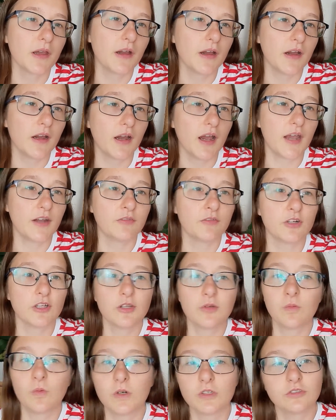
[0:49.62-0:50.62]
I
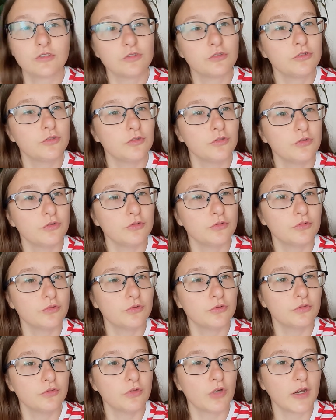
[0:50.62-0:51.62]
really want
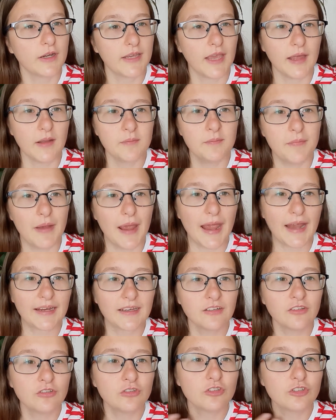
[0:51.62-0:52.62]
to get
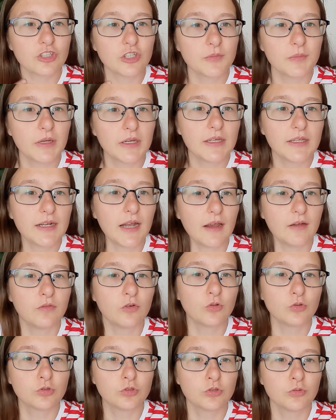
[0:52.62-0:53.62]
back into German. I've
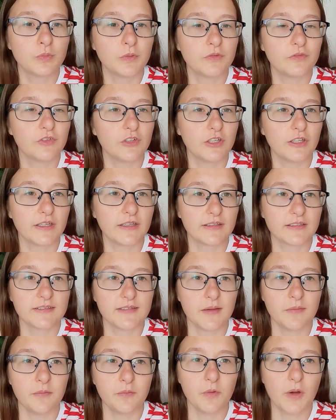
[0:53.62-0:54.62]
also been feeling the
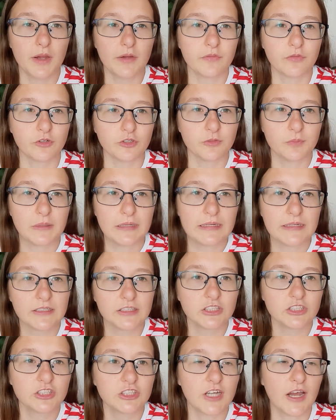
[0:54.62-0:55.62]
same way for
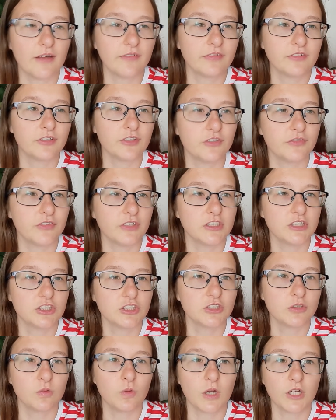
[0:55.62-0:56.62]
Spanish after
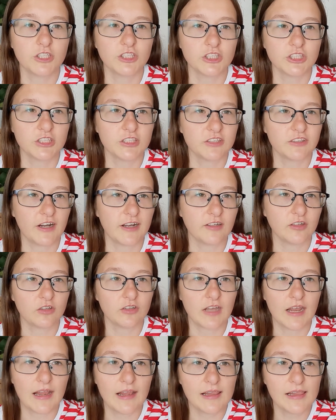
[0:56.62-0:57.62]
finishing watching Grand
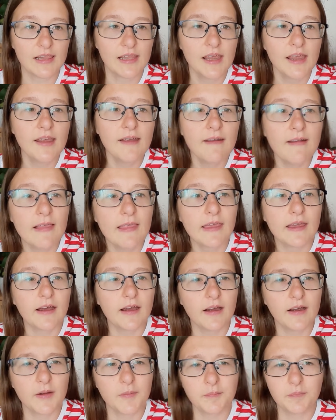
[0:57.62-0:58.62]
Hotel.
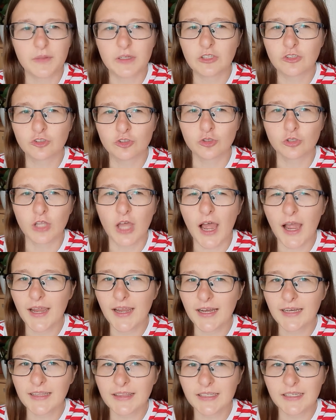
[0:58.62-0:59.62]
In
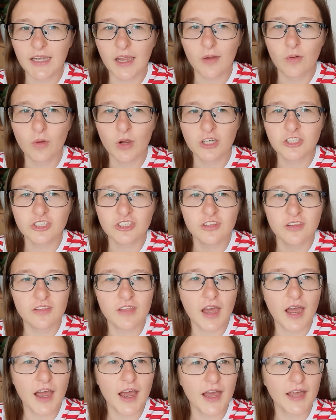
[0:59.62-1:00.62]
July, I think I watched
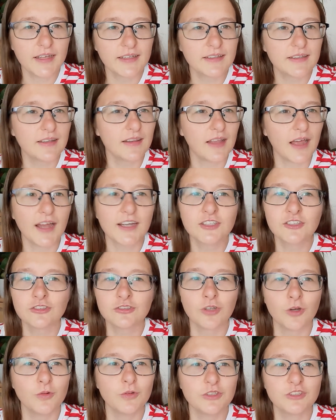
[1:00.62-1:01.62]
that. That
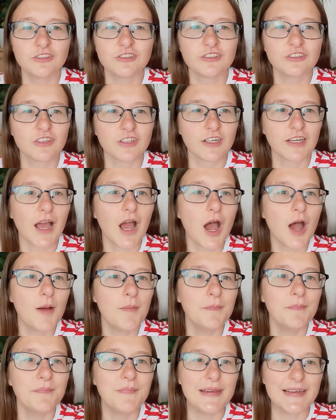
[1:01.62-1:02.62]
show is just like
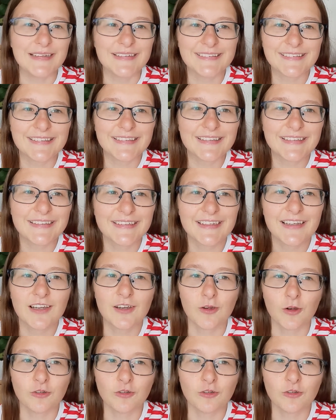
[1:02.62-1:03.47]
amazing.